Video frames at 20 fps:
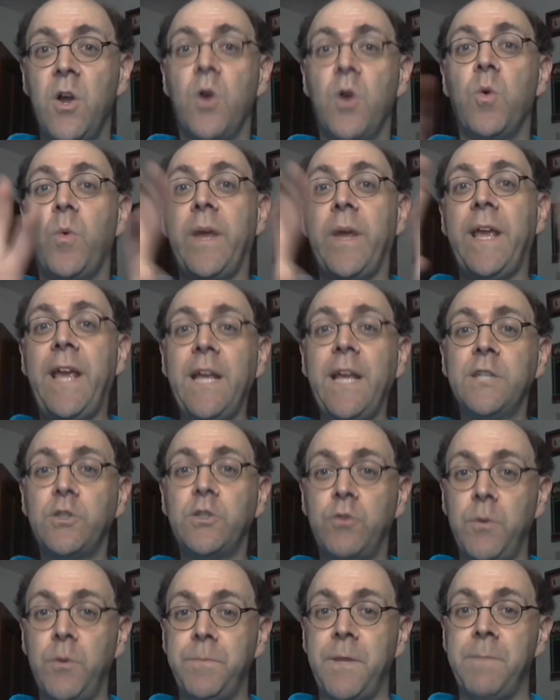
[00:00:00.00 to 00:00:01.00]
we each
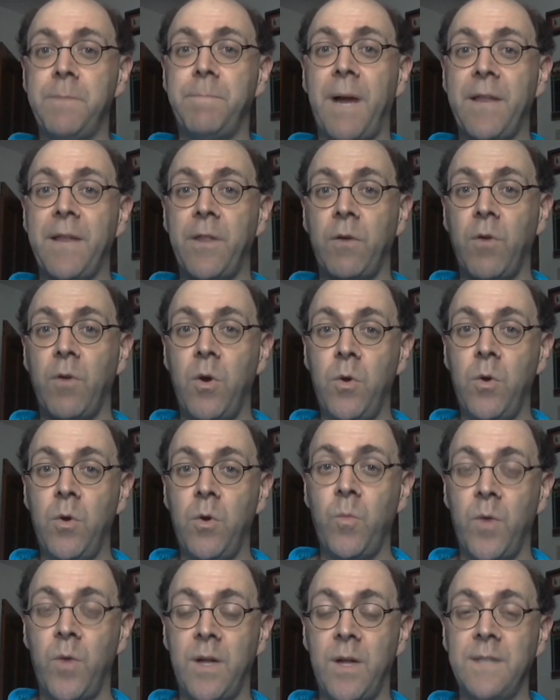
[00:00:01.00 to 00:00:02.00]
group them by their own
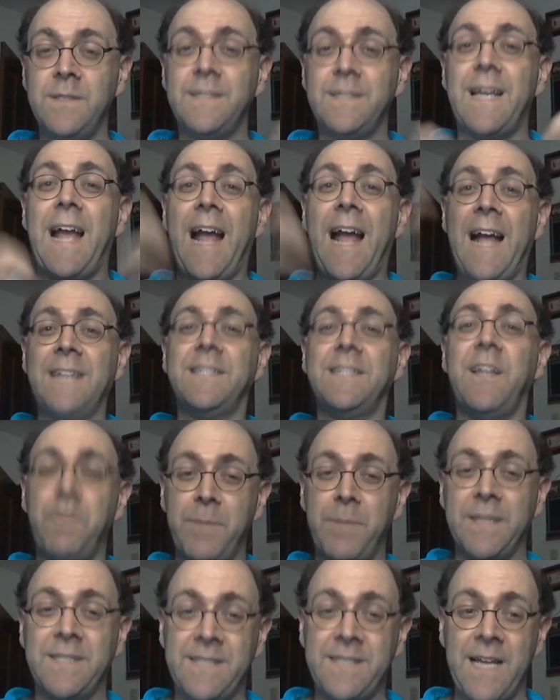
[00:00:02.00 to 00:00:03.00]
ones as they've
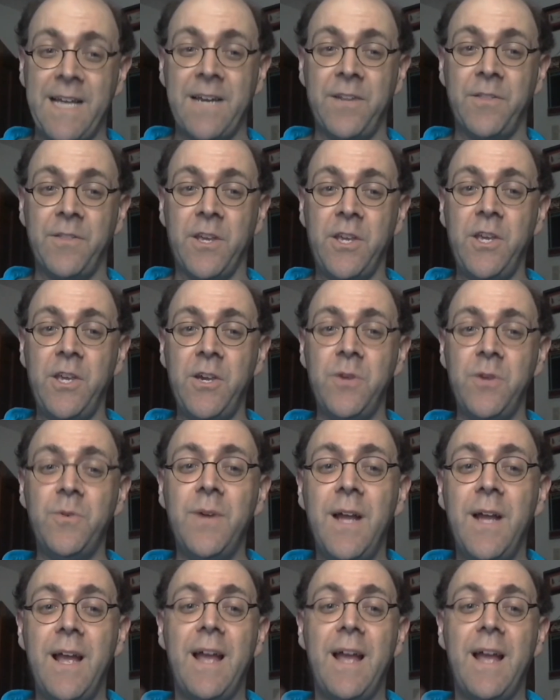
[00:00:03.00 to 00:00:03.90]
been set in the queue